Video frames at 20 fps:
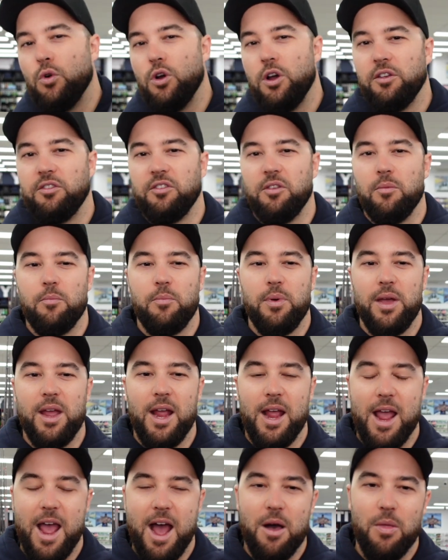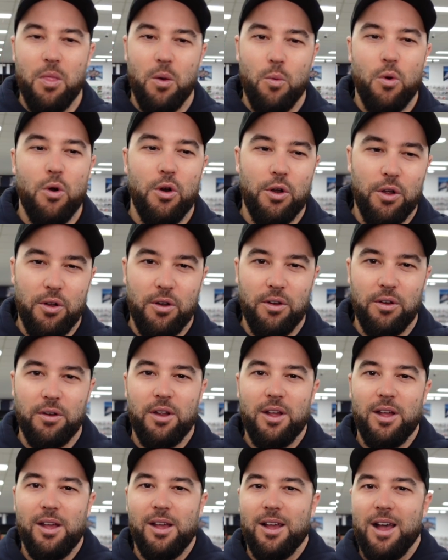worse than being out on the water
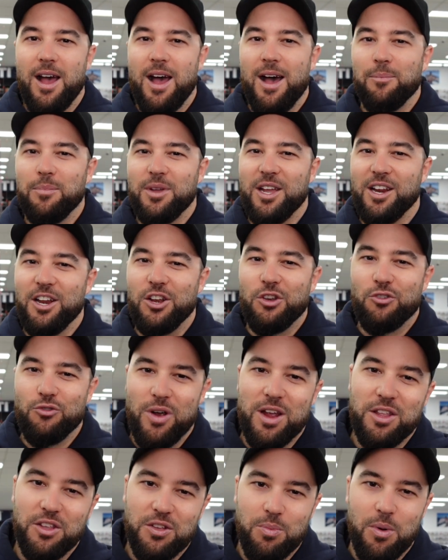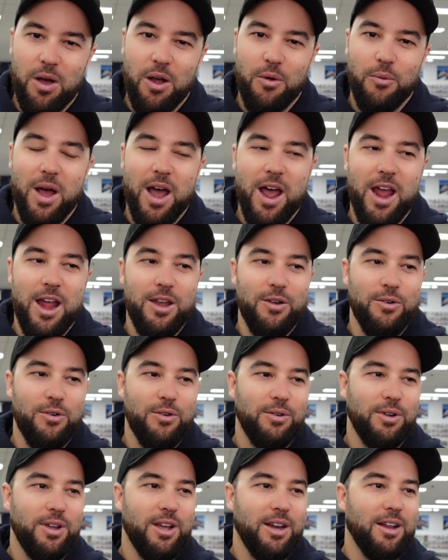and getting drenched by rain
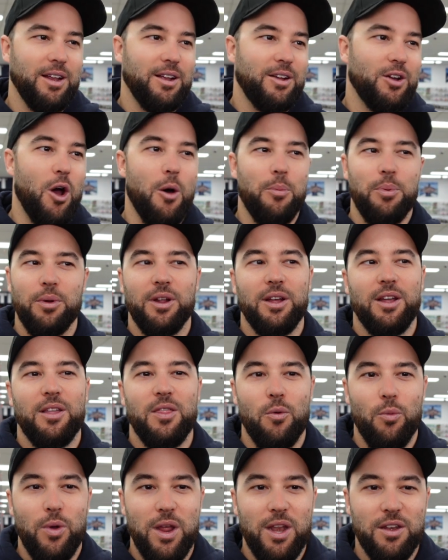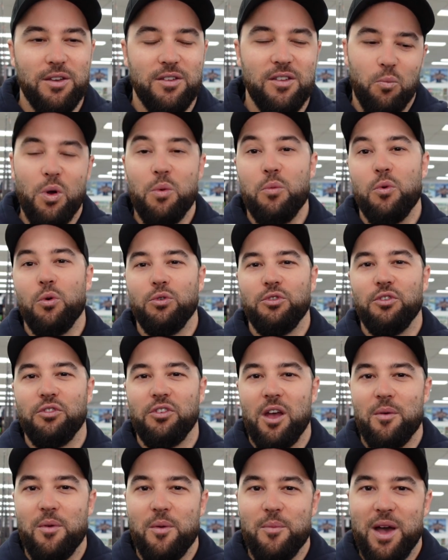or copping it in the wind. When we were just
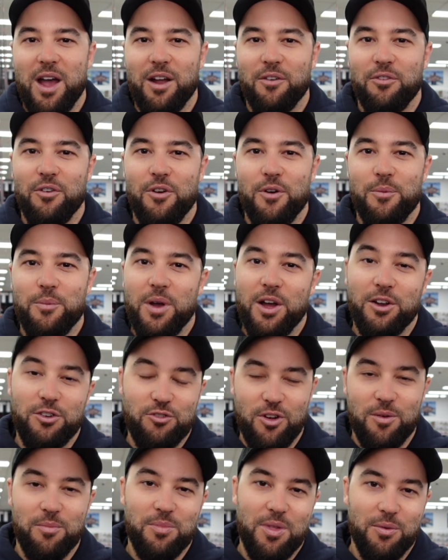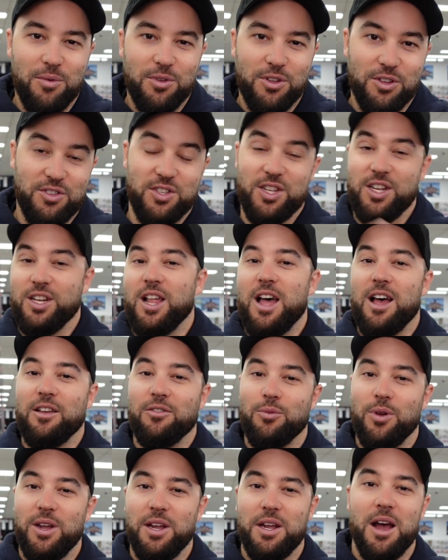coming back from a trip that we just did
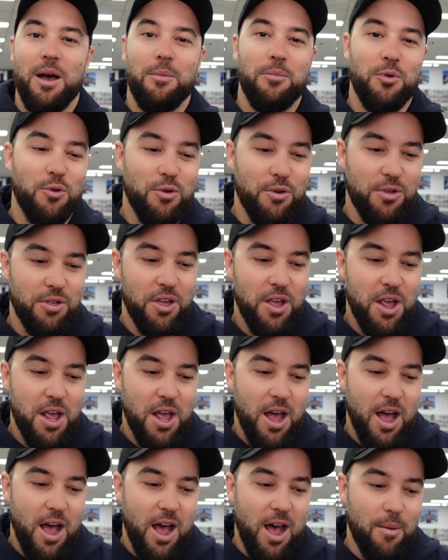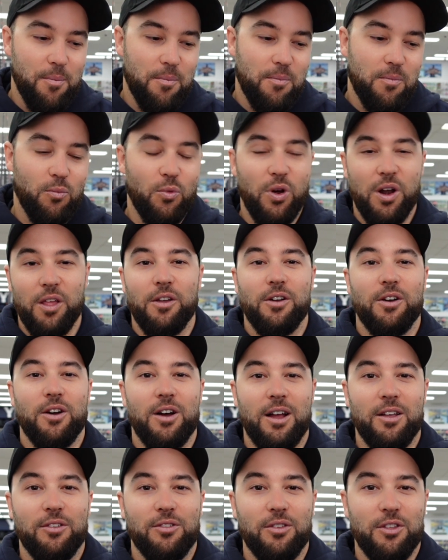last week up north, one of the
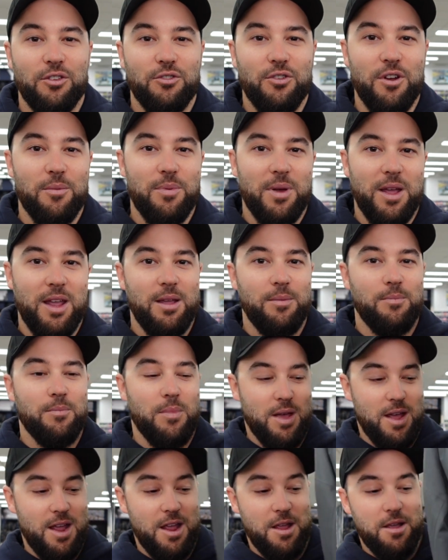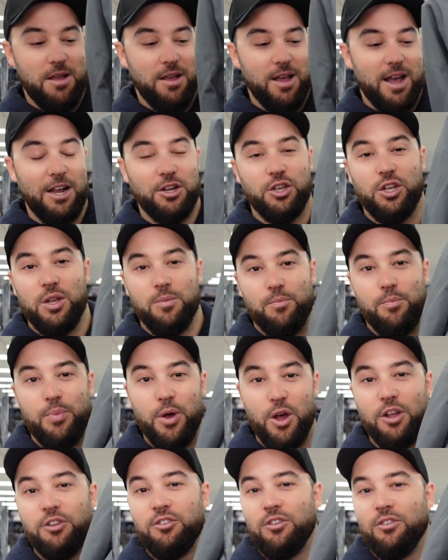guys on the trip, he actually
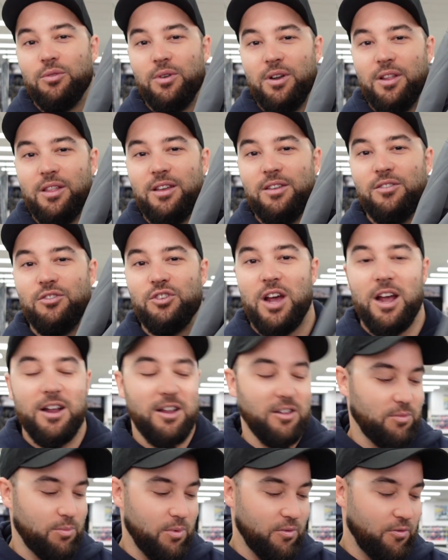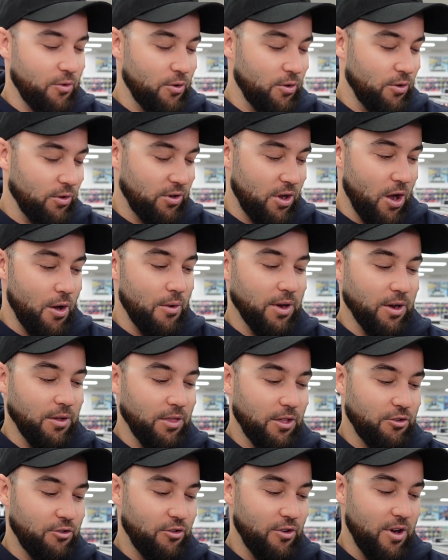purchased one of these jackets before going on
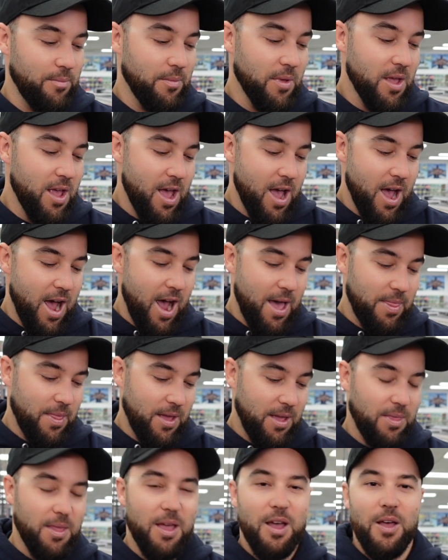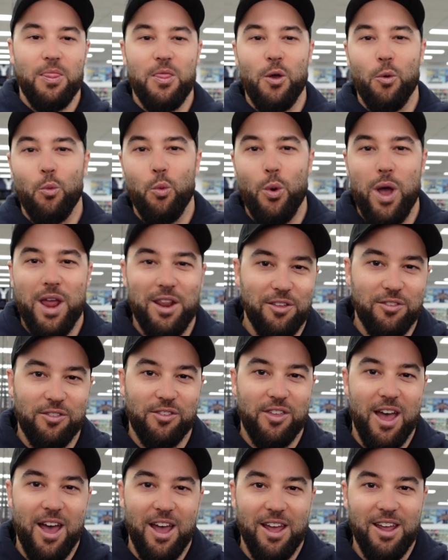the trip, and then the wettest
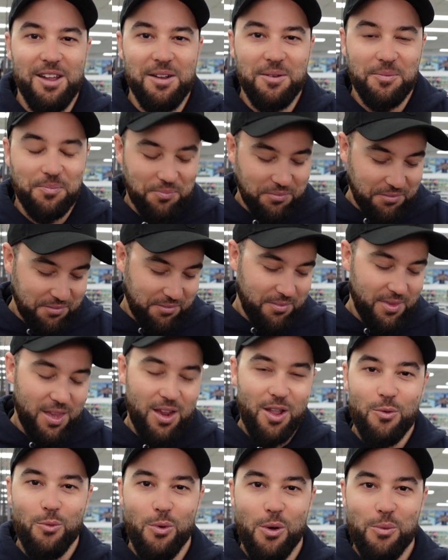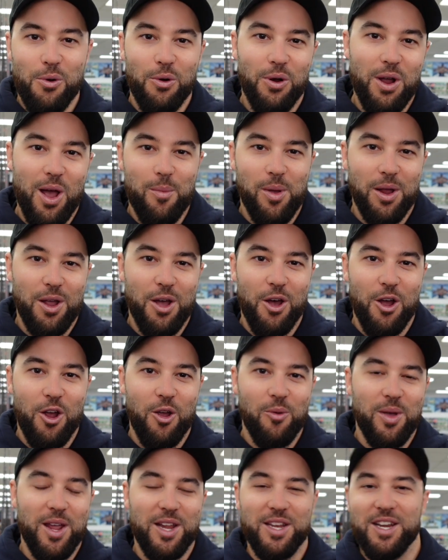day when we were coming
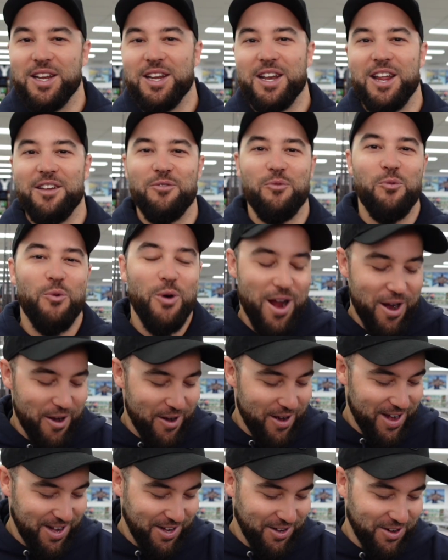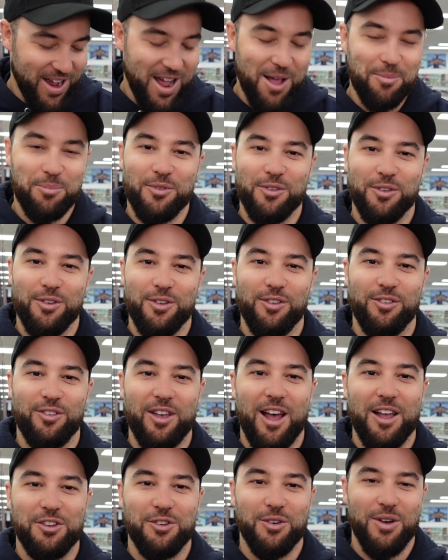home, he didn't even wear it and got absolutely
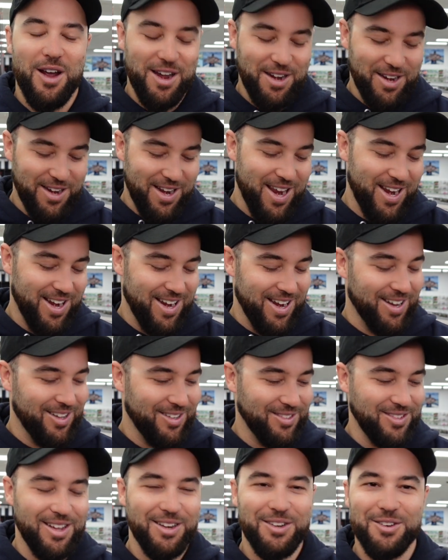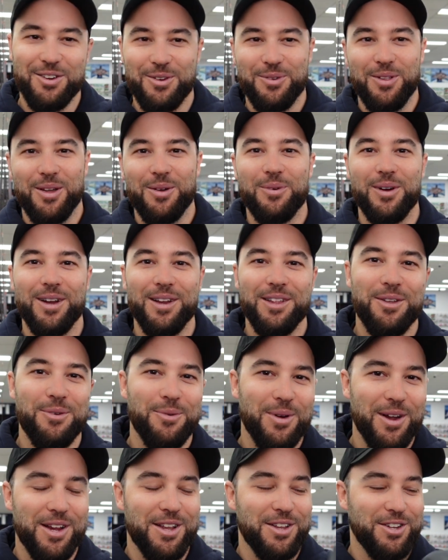saturated. And I was like, dude, like, why didn't you
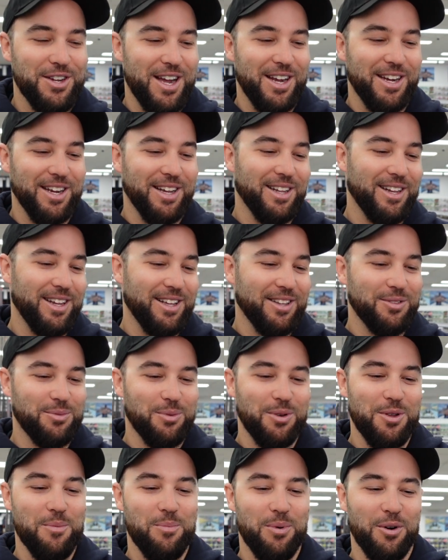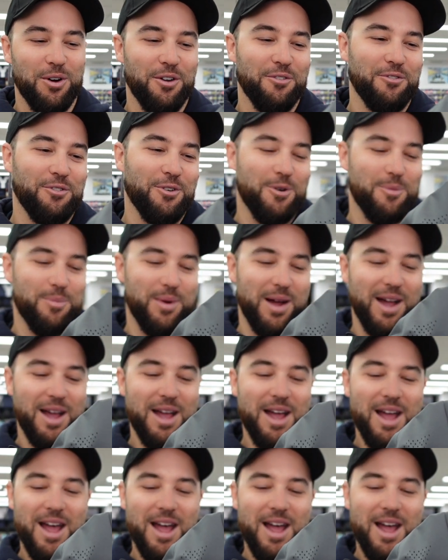wear your jacket? That's what you bought it for. But